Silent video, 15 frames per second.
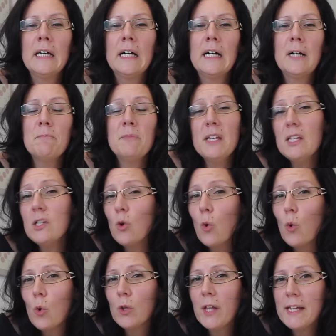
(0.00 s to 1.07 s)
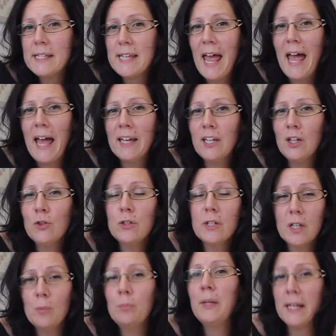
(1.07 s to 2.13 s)
Uh, this all is adding to
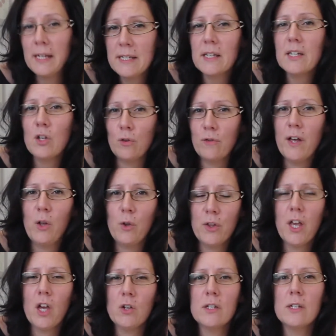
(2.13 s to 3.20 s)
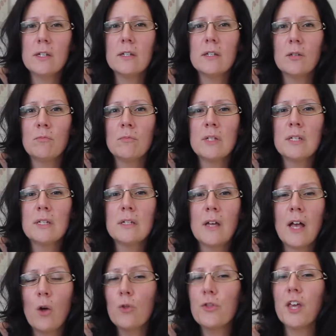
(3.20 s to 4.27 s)
the complexity of healthcare systems.
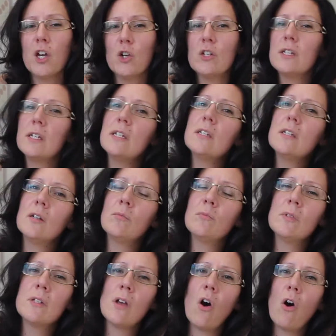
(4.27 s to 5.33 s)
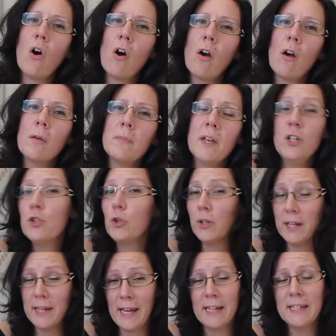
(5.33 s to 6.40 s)
Healthcare systems are
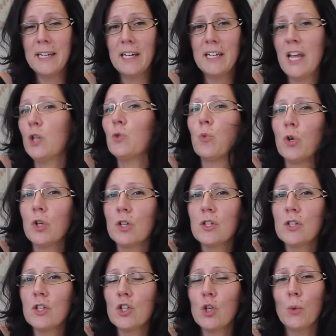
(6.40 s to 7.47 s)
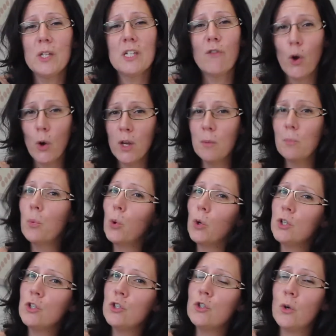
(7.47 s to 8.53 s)
interconnecting networks, so it's very
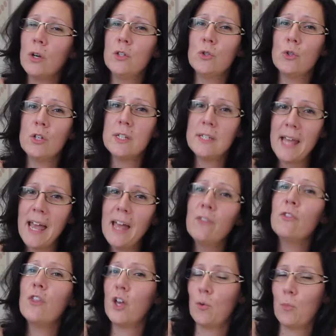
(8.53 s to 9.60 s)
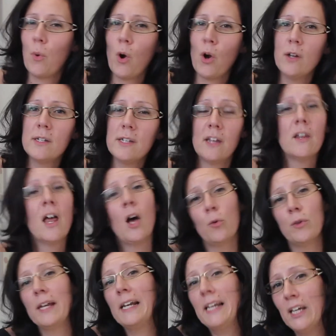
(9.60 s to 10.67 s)
important to understand their parts and how
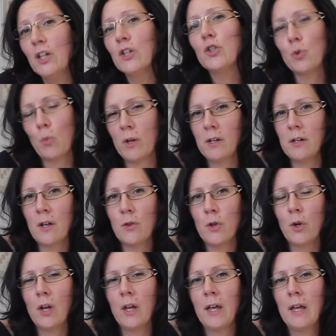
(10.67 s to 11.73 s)
they link to one another.